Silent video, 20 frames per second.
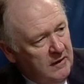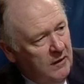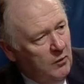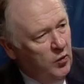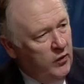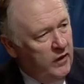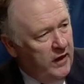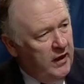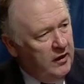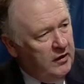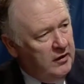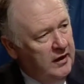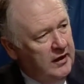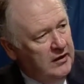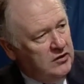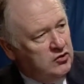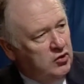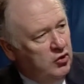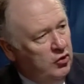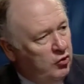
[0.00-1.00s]
without
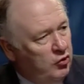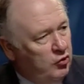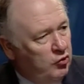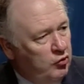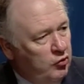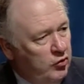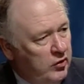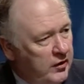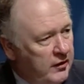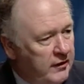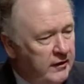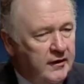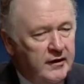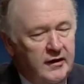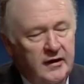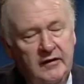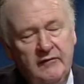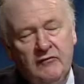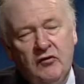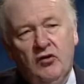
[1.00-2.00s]
external
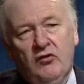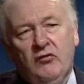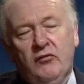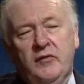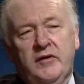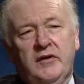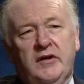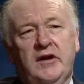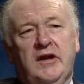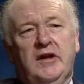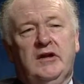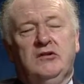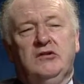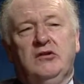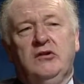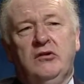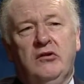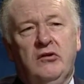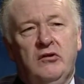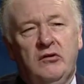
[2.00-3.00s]
involvement and
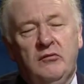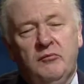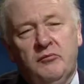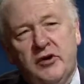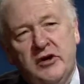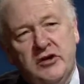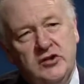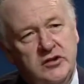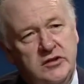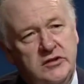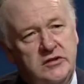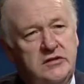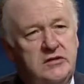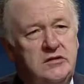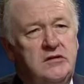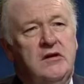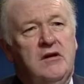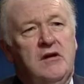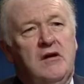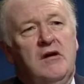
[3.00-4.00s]
external pressures,